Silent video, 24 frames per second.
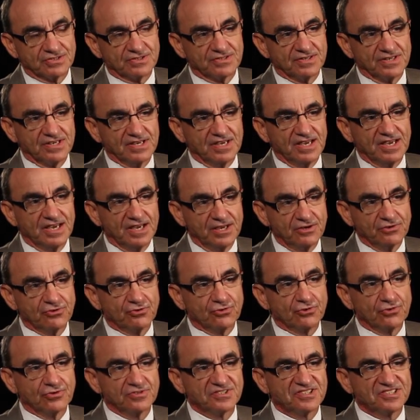the
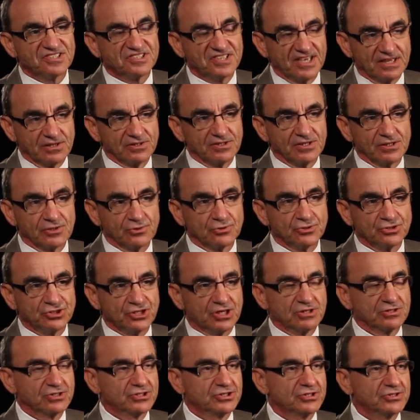intercellular
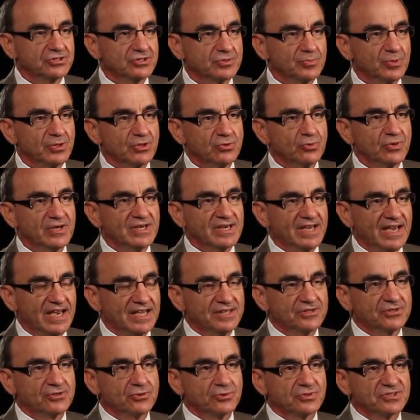junctions between
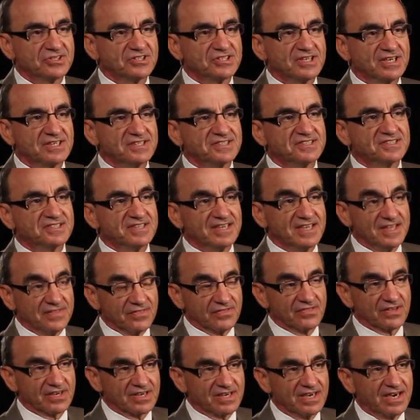enterocytes in
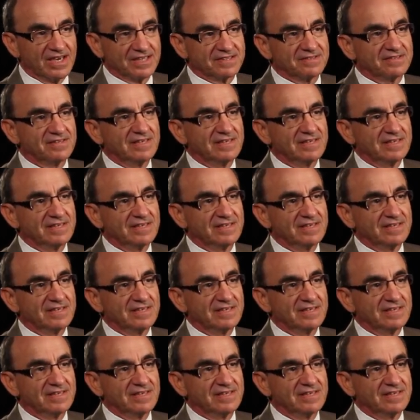the gut.